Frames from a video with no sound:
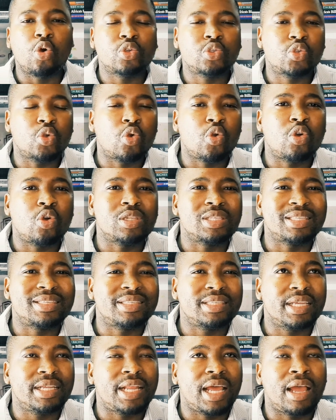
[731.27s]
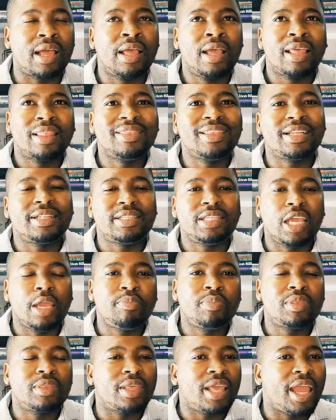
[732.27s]
You also consider the
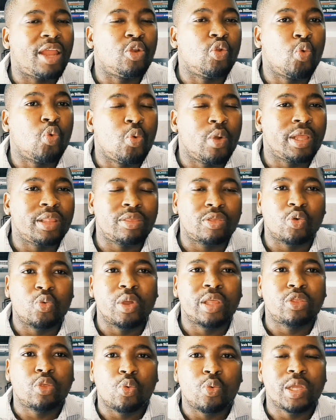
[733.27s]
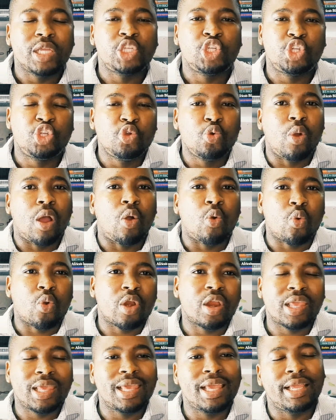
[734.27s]
depth and width with which you are
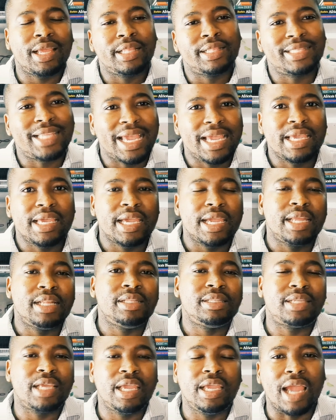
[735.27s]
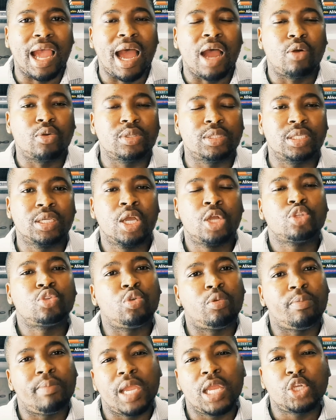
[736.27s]
working day in, day out
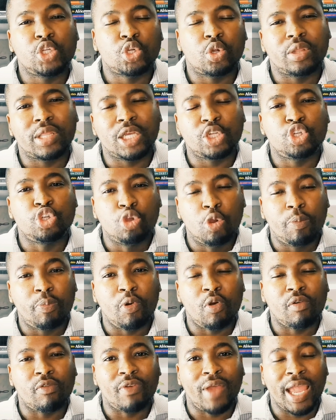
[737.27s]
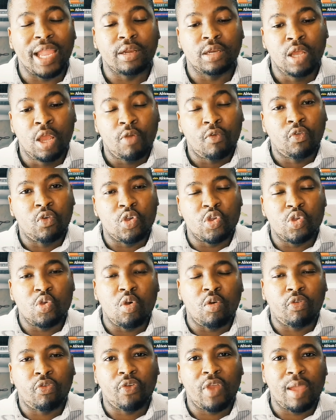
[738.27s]
to make sure that you provide for
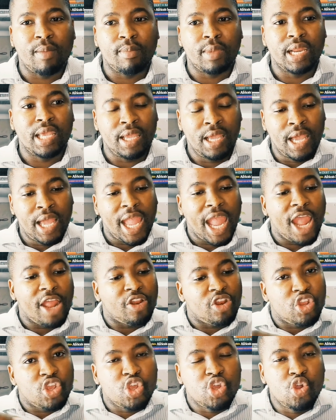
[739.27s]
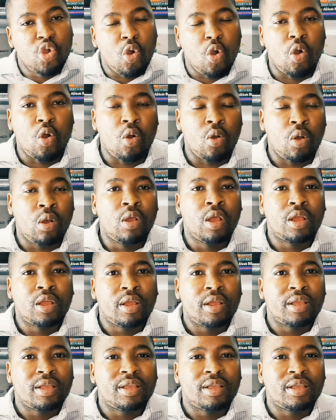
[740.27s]
your family and your